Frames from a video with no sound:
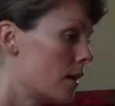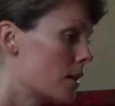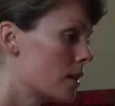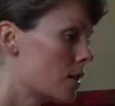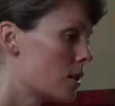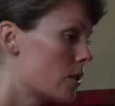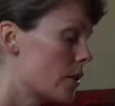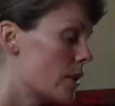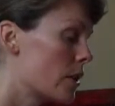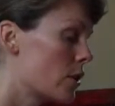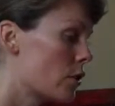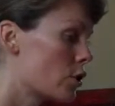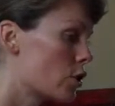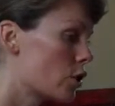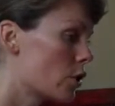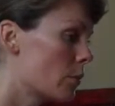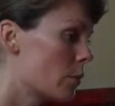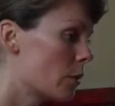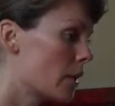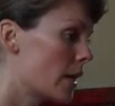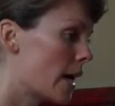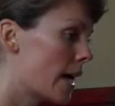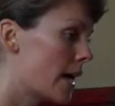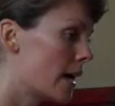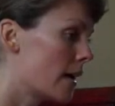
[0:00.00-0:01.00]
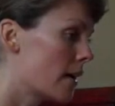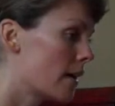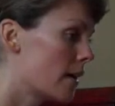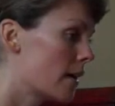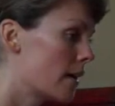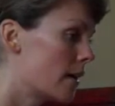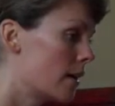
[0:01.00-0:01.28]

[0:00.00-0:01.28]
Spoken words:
So here's your plank.